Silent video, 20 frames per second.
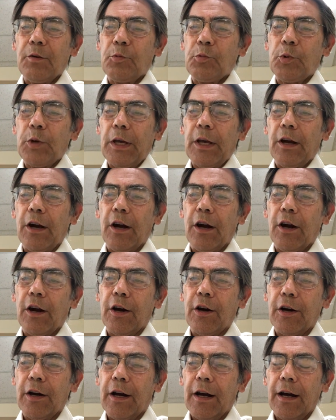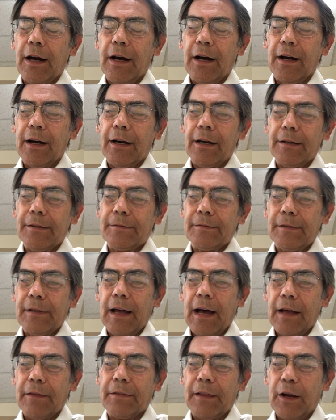we are uh,
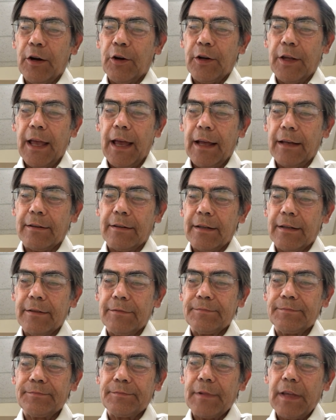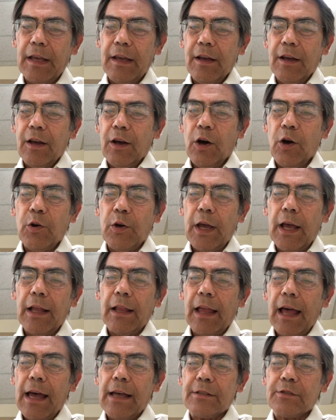not there yet. Okay,
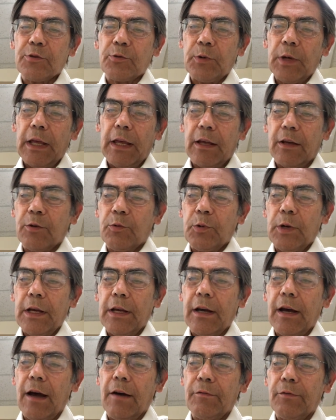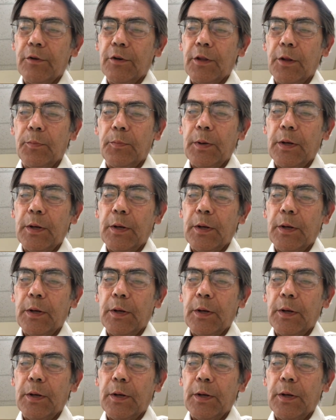last week we covered the